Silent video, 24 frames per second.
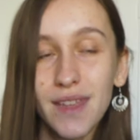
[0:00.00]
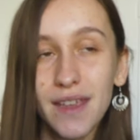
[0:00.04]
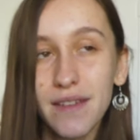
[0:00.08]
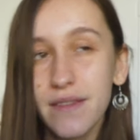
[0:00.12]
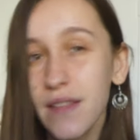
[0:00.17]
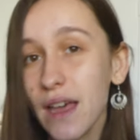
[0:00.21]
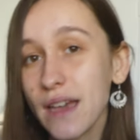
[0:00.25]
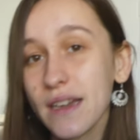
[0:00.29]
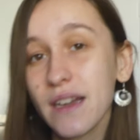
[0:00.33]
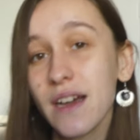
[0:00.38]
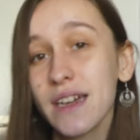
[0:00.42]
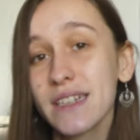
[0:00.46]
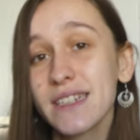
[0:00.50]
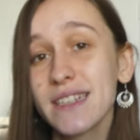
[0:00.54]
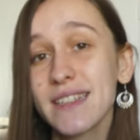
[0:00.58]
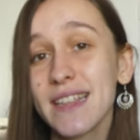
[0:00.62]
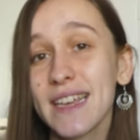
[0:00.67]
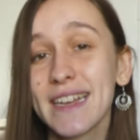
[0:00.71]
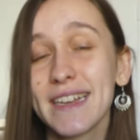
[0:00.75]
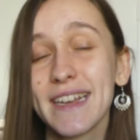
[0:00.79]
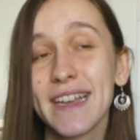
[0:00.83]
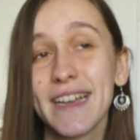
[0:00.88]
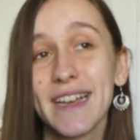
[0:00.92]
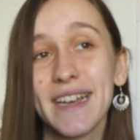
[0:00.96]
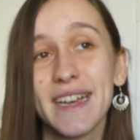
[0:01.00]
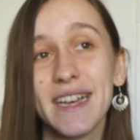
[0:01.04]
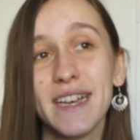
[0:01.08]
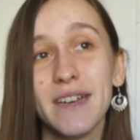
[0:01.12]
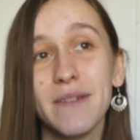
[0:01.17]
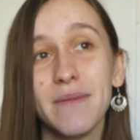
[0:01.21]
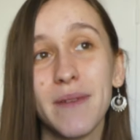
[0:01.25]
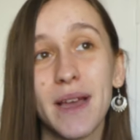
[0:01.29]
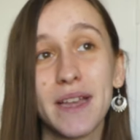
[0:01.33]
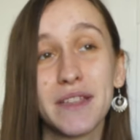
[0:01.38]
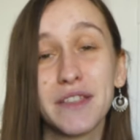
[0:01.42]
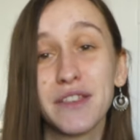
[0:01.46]
And that kind of thing,
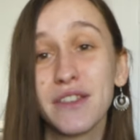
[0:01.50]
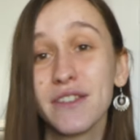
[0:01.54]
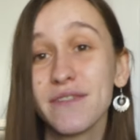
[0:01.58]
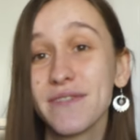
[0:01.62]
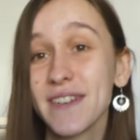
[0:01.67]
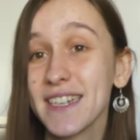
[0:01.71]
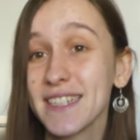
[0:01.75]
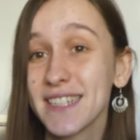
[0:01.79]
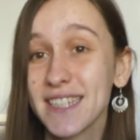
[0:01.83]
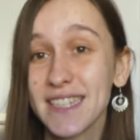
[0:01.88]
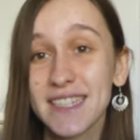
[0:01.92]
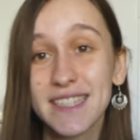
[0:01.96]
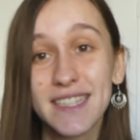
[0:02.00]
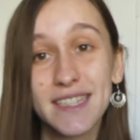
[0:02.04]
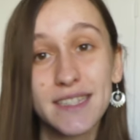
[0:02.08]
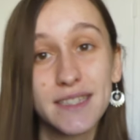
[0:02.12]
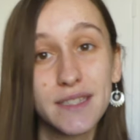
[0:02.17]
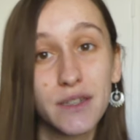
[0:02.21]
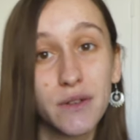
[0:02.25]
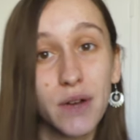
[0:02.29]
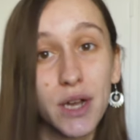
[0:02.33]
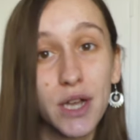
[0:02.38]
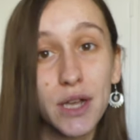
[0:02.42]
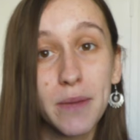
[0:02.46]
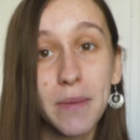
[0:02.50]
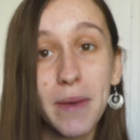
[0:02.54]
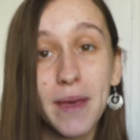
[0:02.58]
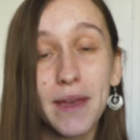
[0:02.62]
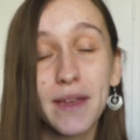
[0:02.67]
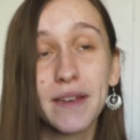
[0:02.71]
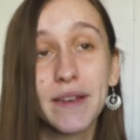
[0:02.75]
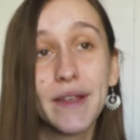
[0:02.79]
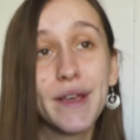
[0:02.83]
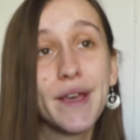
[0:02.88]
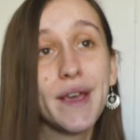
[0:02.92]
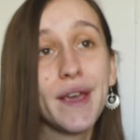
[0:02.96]
and universities are still
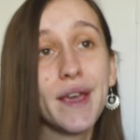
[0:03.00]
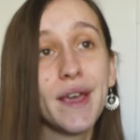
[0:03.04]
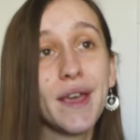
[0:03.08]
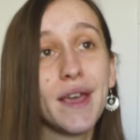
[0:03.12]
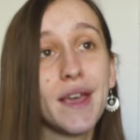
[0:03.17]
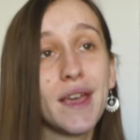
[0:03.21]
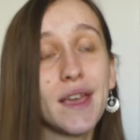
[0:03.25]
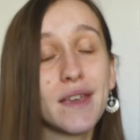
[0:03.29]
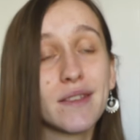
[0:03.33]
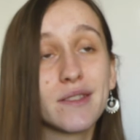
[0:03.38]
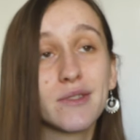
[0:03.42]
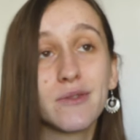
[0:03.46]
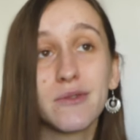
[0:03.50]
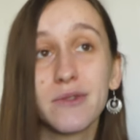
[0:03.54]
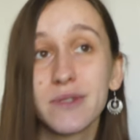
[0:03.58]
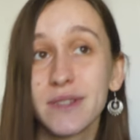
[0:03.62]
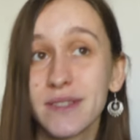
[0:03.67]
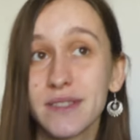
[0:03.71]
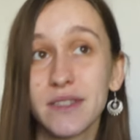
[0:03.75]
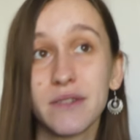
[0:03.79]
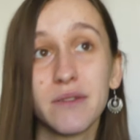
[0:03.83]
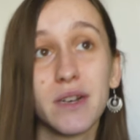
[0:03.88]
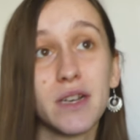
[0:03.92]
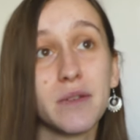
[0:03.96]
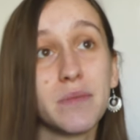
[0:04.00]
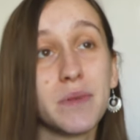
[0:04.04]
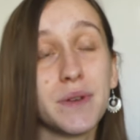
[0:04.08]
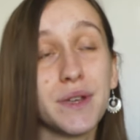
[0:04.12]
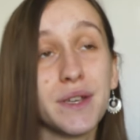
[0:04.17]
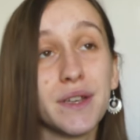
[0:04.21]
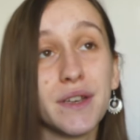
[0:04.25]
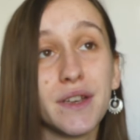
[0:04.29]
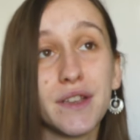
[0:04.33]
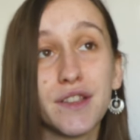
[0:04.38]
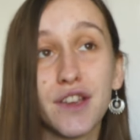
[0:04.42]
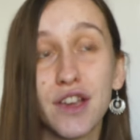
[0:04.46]
open, schools are still
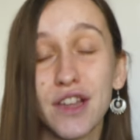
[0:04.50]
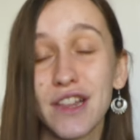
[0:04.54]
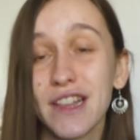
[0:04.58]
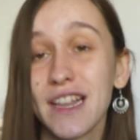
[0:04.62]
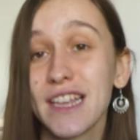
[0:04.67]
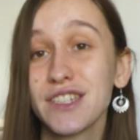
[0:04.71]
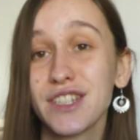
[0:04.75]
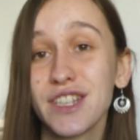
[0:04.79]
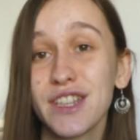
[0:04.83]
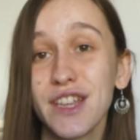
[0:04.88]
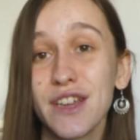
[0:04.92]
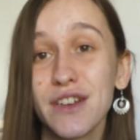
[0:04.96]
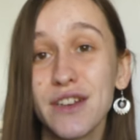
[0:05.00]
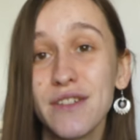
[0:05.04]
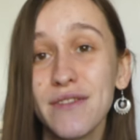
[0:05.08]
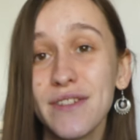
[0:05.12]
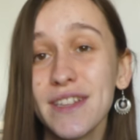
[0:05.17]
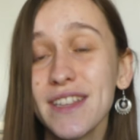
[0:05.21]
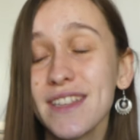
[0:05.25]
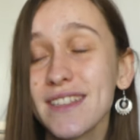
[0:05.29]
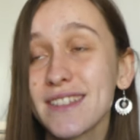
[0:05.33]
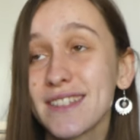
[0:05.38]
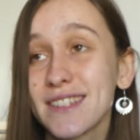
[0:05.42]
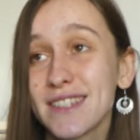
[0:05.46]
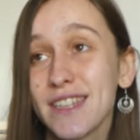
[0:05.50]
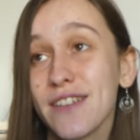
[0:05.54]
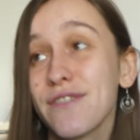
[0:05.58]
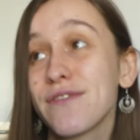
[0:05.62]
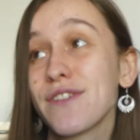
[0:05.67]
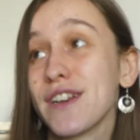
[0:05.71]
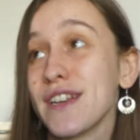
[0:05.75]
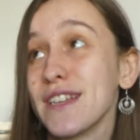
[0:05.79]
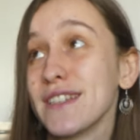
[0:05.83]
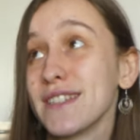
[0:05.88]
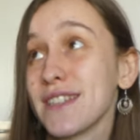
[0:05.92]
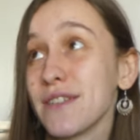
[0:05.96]
open. Literally the only thing that's
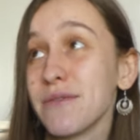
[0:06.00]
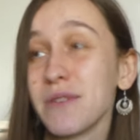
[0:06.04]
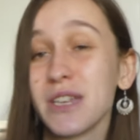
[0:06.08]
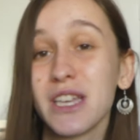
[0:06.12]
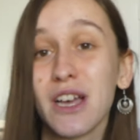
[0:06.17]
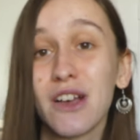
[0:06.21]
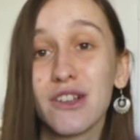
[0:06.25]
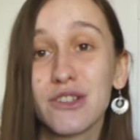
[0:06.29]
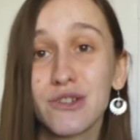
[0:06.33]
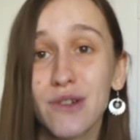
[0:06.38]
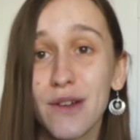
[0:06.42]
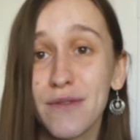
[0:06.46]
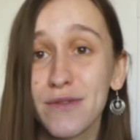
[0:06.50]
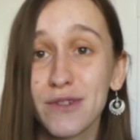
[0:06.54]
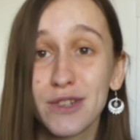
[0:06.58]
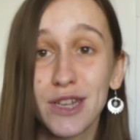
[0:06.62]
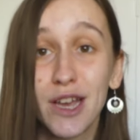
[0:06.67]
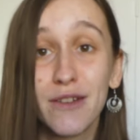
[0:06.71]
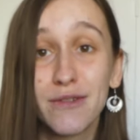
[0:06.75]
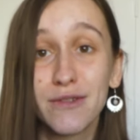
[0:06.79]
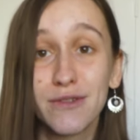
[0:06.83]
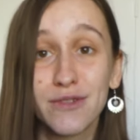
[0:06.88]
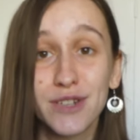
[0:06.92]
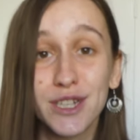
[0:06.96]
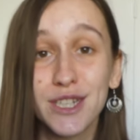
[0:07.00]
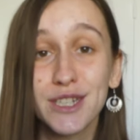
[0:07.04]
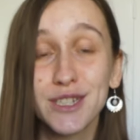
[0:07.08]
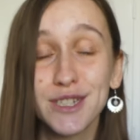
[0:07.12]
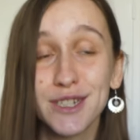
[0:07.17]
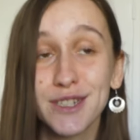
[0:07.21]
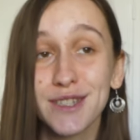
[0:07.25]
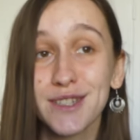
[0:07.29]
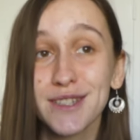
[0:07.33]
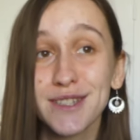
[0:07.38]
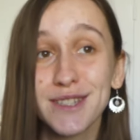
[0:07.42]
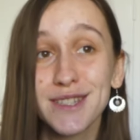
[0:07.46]
different is that we can't travel to other
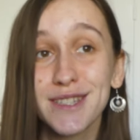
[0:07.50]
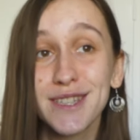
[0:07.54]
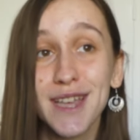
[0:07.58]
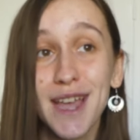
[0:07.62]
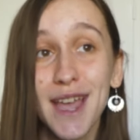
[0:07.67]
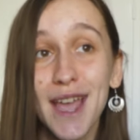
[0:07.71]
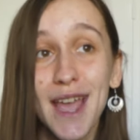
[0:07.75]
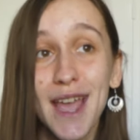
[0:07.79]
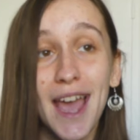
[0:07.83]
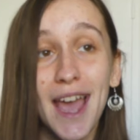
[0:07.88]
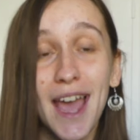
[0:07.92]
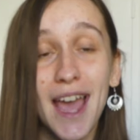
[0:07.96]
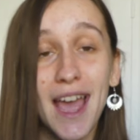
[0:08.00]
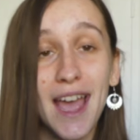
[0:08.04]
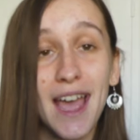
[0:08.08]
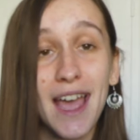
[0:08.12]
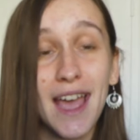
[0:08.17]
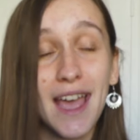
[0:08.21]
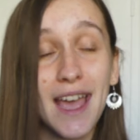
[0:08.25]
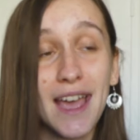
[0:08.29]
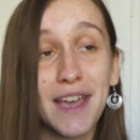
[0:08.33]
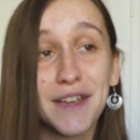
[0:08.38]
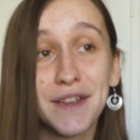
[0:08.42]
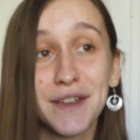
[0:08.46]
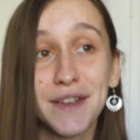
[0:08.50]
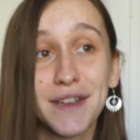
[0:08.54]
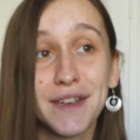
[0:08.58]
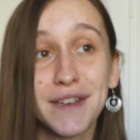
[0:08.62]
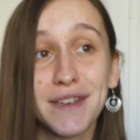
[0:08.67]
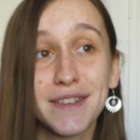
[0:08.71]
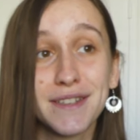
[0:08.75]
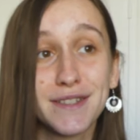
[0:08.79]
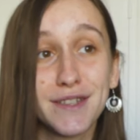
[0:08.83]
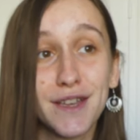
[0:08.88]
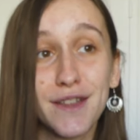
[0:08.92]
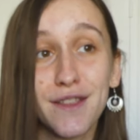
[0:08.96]
regions,
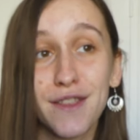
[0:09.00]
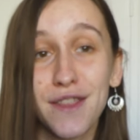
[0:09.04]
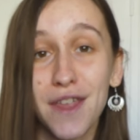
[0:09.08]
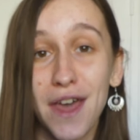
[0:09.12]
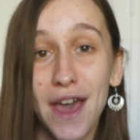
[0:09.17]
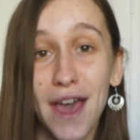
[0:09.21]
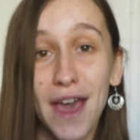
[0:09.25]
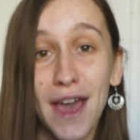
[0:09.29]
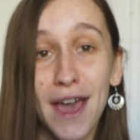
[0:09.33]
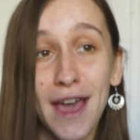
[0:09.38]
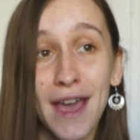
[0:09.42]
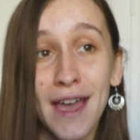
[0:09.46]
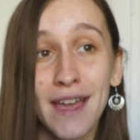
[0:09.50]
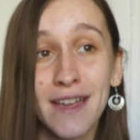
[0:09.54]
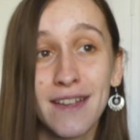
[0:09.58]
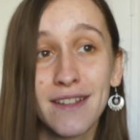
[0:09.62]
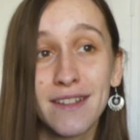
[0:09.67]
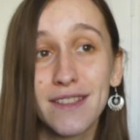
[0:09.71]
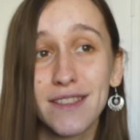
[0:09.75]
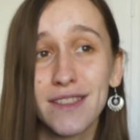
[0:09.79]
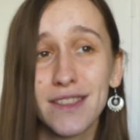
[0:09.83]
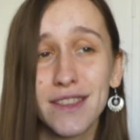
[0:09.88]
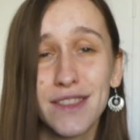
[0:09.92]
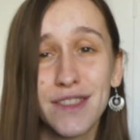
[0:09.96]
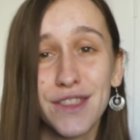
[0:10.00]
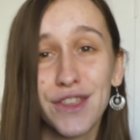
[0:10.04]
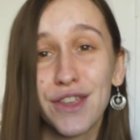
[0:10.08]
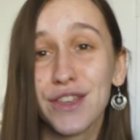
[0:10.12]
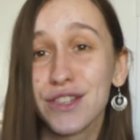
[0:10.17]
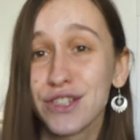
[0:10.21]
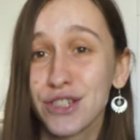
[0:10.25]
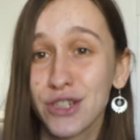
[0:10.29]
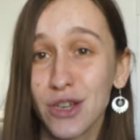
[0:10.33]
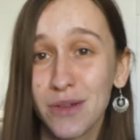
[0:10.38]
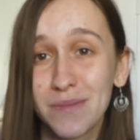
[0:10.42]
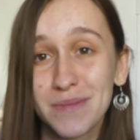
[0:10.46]
and that
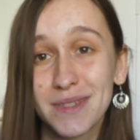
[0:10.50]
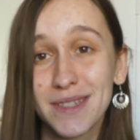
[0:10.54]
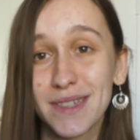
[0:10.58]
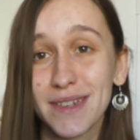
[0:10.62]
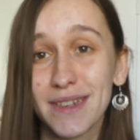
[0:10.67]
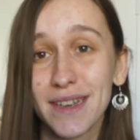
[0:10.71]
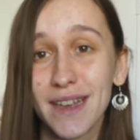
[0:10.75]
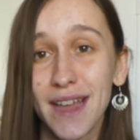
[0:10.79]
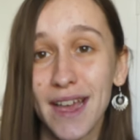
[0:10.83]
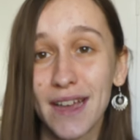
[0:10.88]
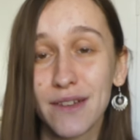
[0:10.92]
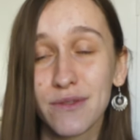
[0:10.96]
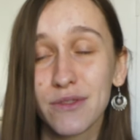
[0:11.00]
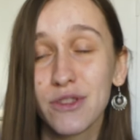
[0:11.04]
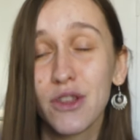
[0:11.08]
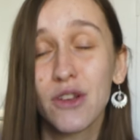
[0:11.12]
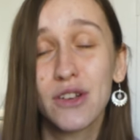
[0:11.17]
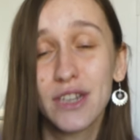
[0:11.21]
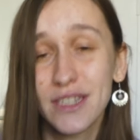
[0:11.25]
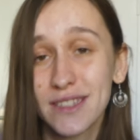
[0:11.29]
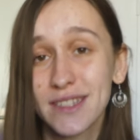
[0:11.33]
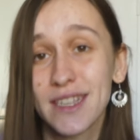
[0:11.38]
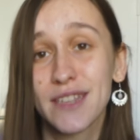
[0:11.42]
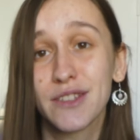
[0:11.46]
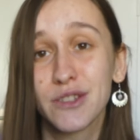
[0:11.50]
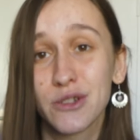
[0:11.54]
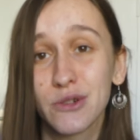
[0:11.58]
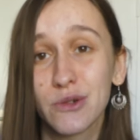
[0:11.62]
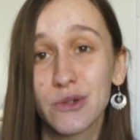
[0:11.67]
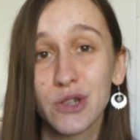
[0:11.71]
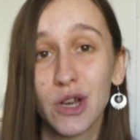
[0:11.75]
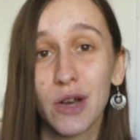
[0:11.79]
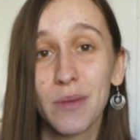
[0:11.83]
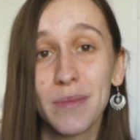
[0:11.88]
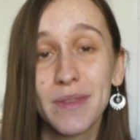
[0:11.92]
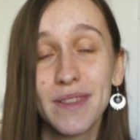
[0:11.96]
the shops and non-essential
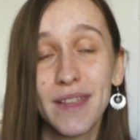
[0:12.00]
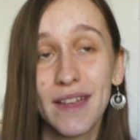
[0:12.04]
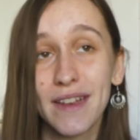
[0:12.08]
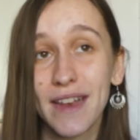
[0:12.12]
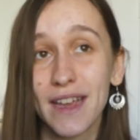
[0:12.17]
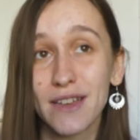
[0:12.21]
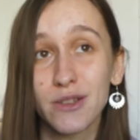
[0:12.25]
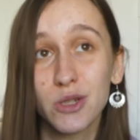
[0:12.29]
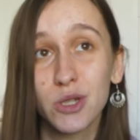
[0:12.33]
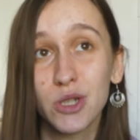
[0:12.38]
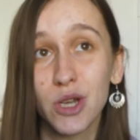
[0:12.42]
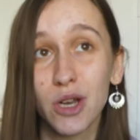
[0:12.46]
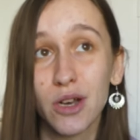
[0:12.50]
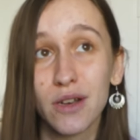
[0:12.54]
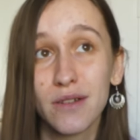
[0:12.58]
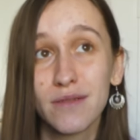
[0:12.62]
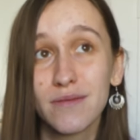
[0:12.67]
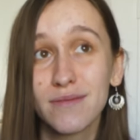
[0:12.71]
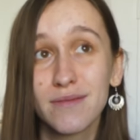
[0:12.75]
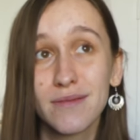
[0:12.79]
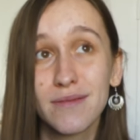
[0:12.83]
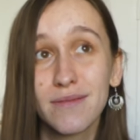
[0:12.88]
shops are now shut.